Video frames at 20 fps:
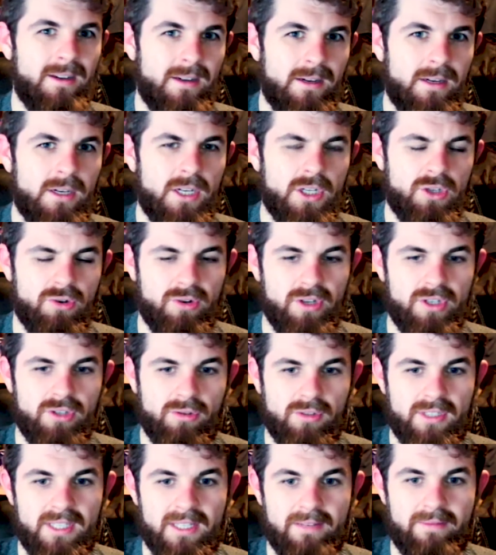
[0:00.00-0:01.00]
traditional
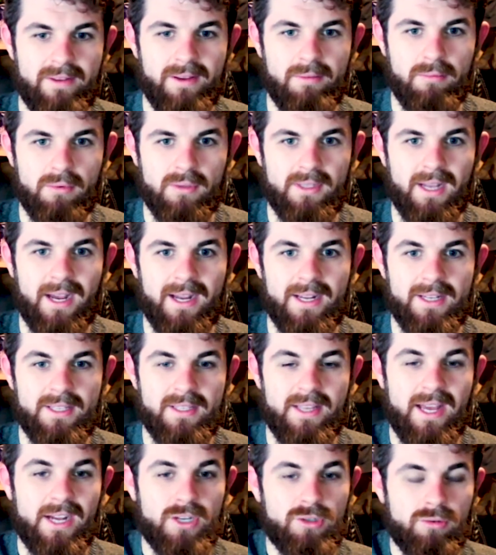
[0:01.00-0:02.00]
TV will die, is
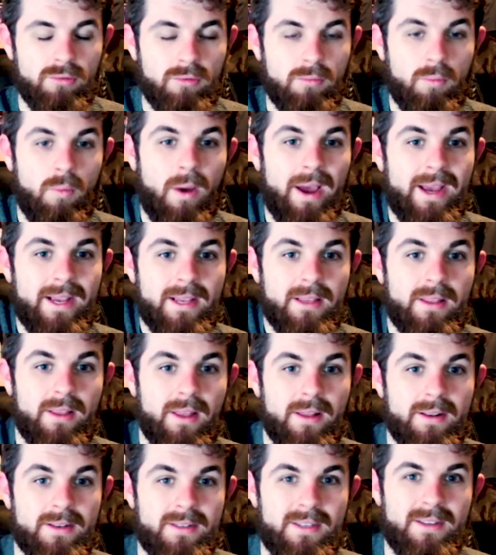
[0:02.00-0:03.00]
the actual way
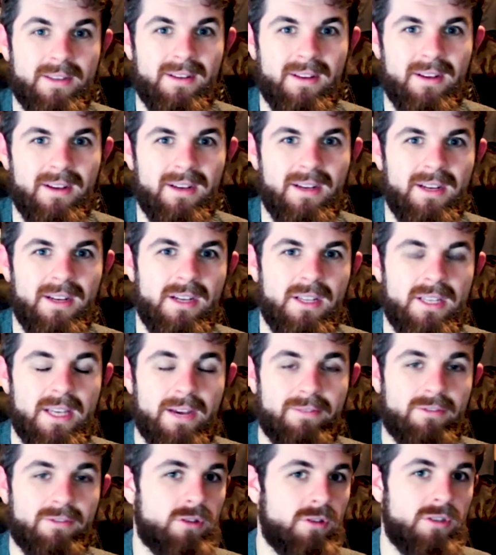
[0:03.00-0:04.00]
that you
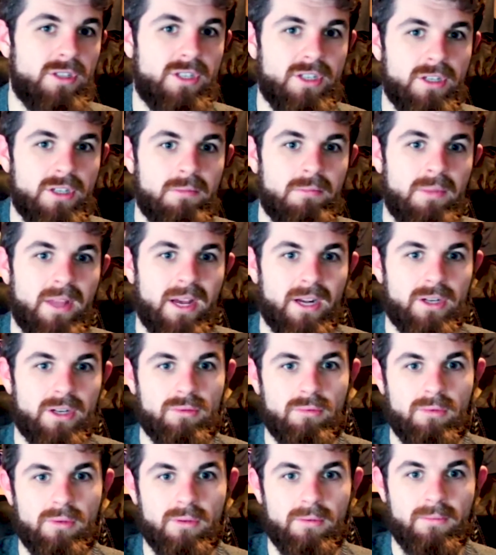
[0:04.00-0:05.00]
have to consume the actual